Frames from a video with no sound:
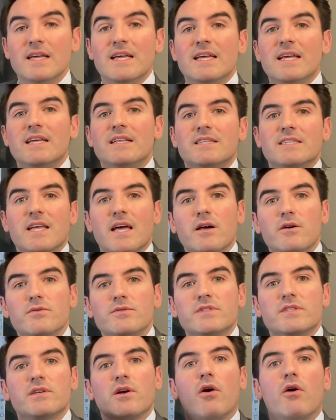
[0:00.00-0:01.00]
and
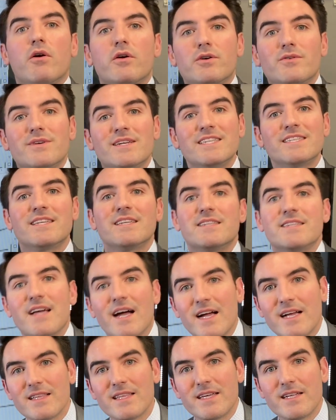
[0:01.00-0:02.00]
tells the artery to
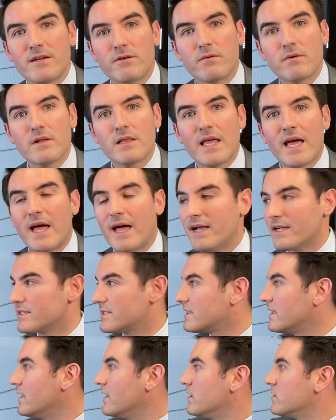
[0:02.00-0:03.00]
dilate and relax.